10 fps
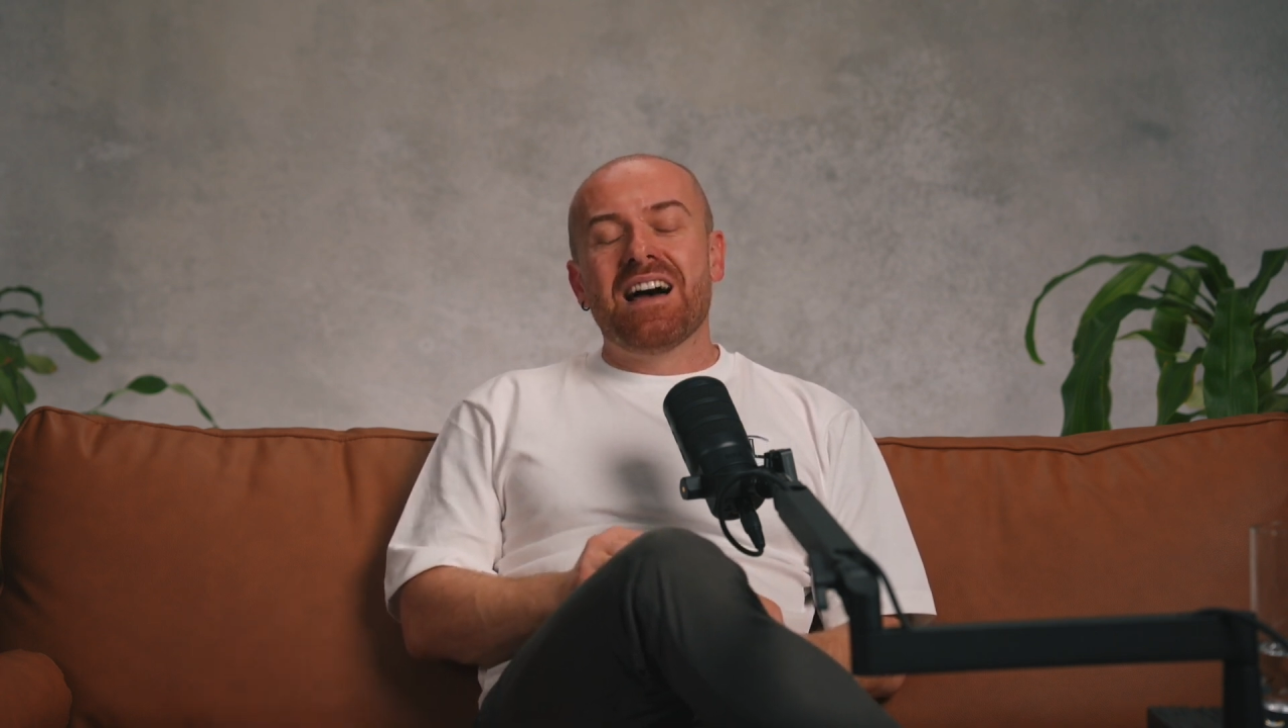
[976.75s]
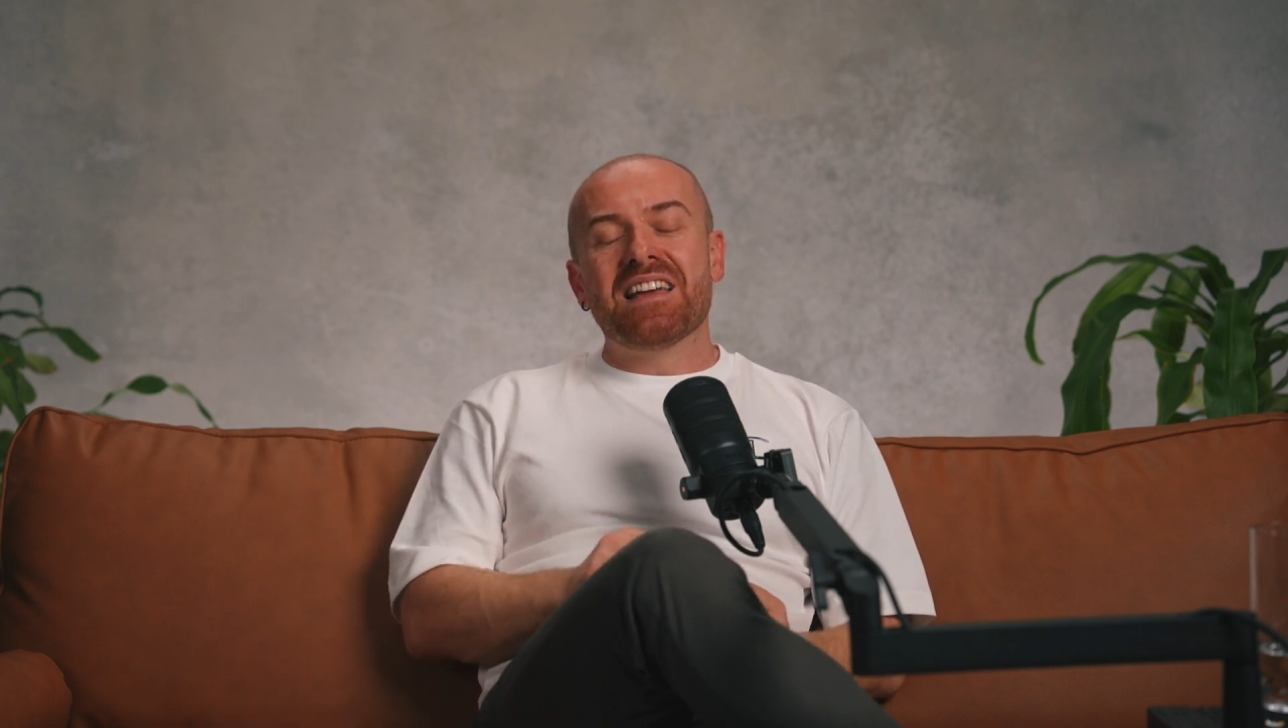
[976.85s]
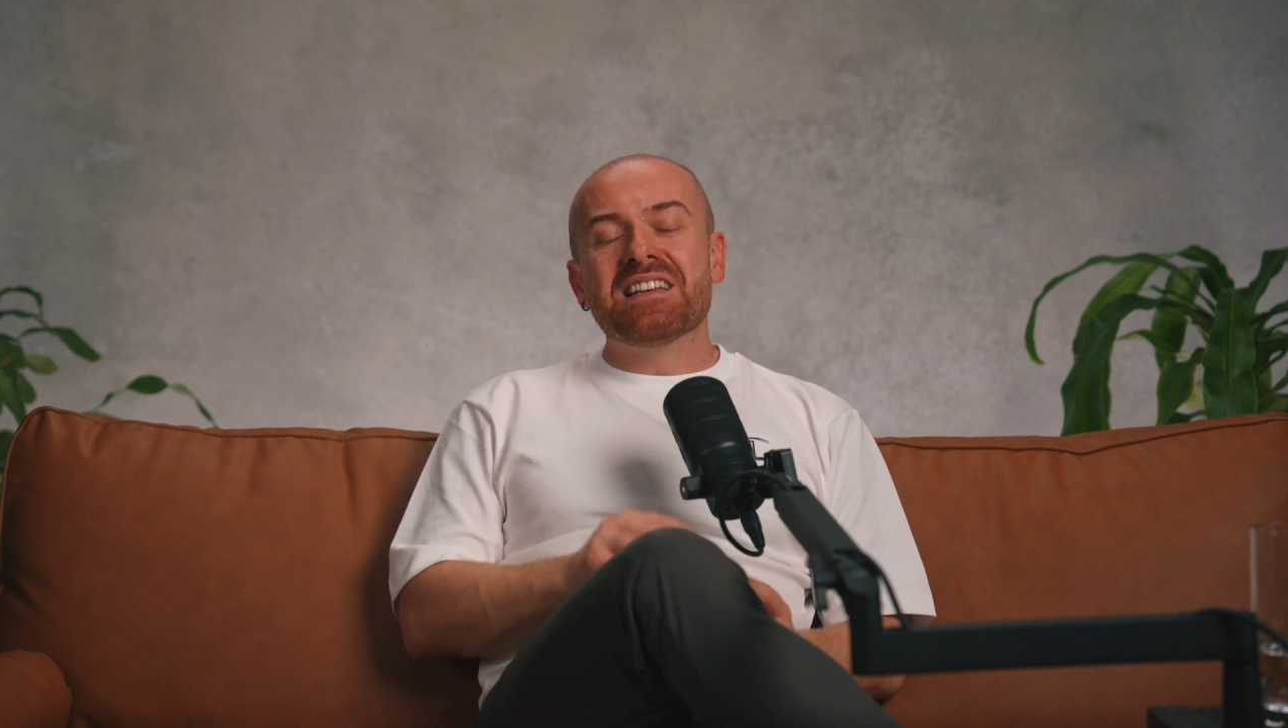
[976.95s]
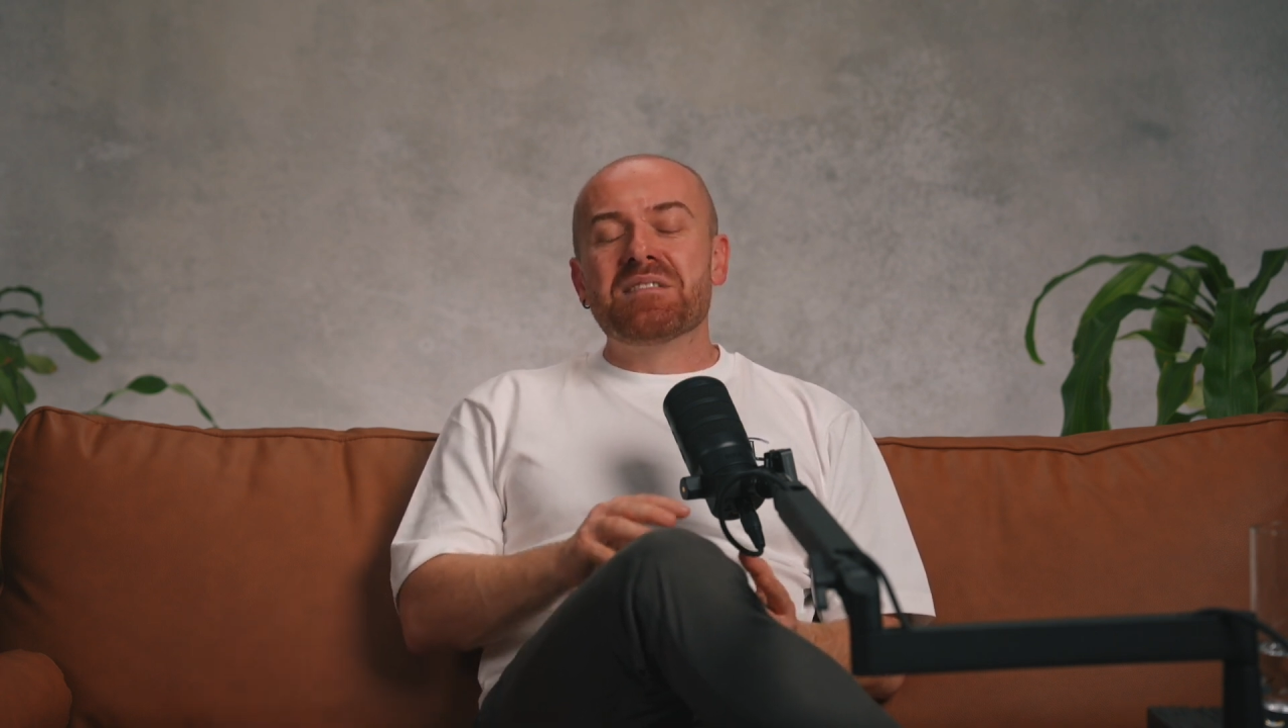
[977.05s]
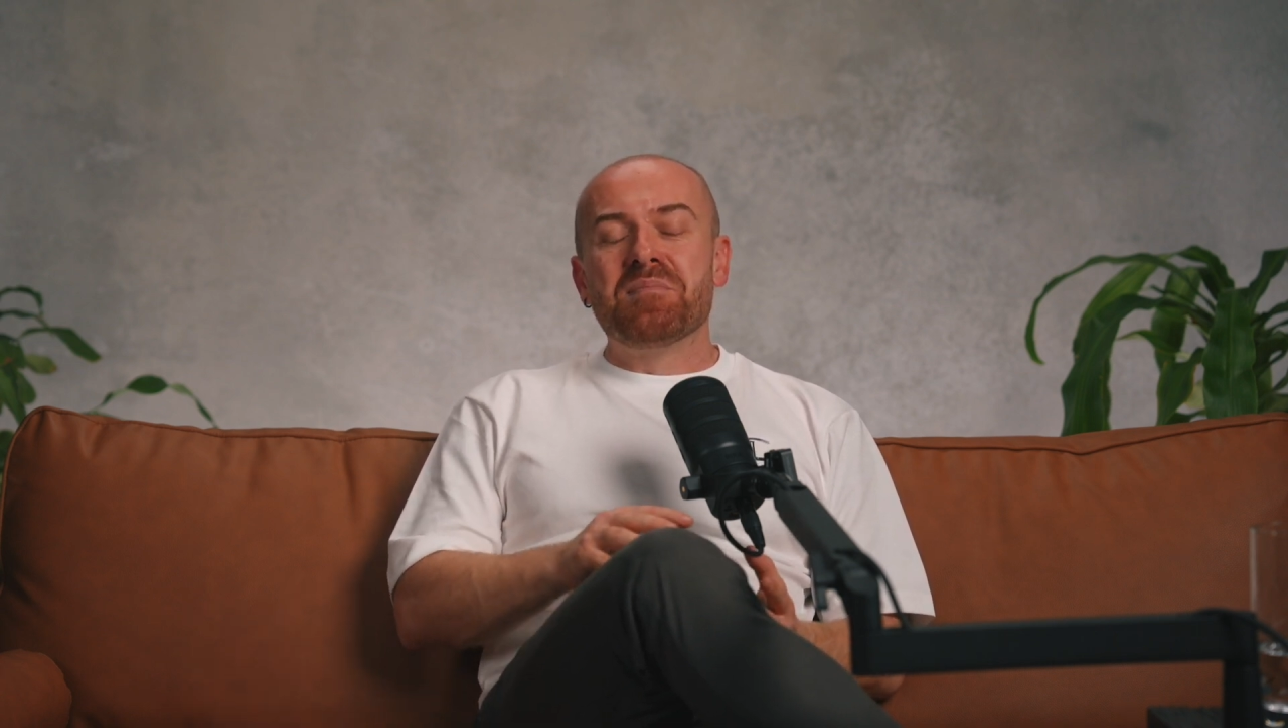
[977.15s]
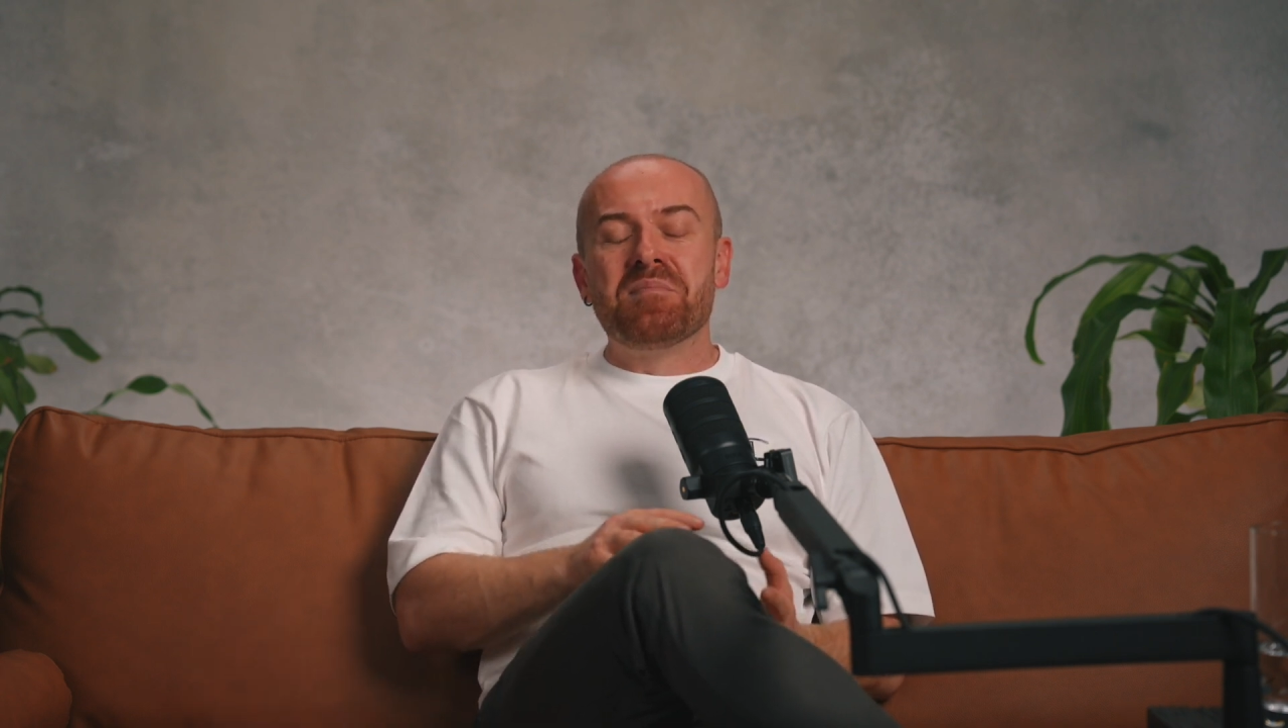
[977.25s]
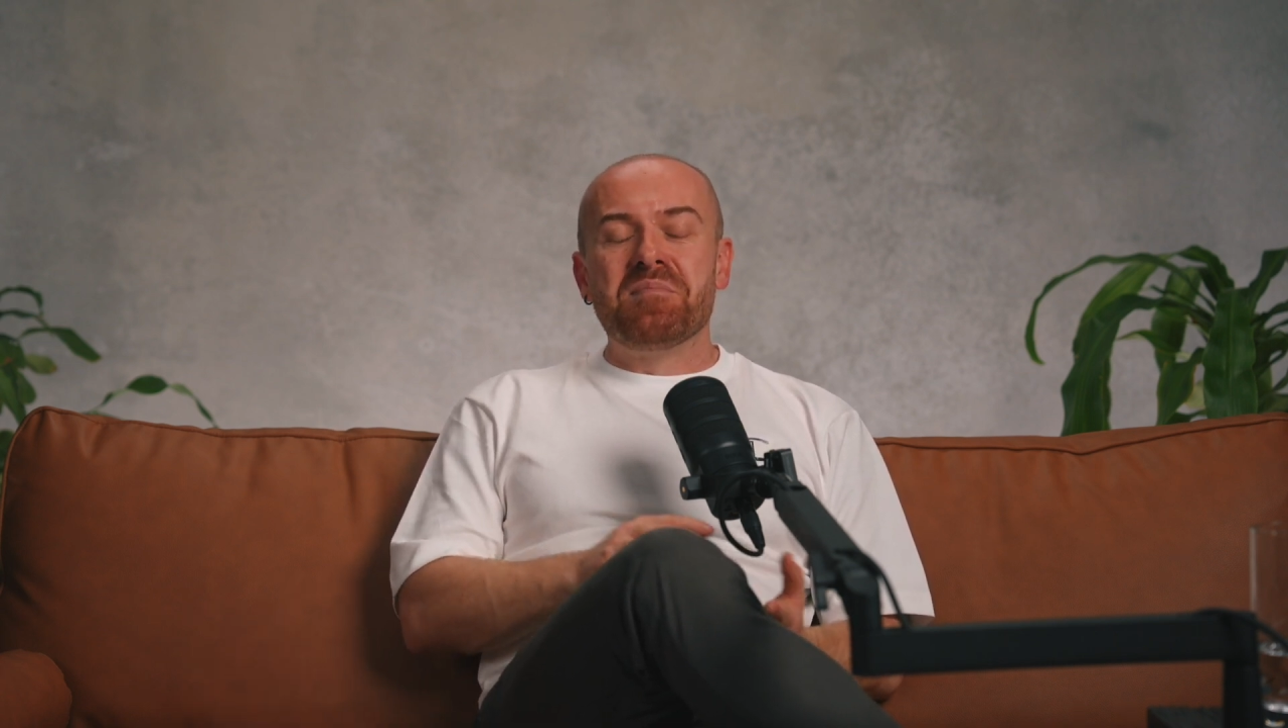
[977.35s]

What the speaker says: I guess,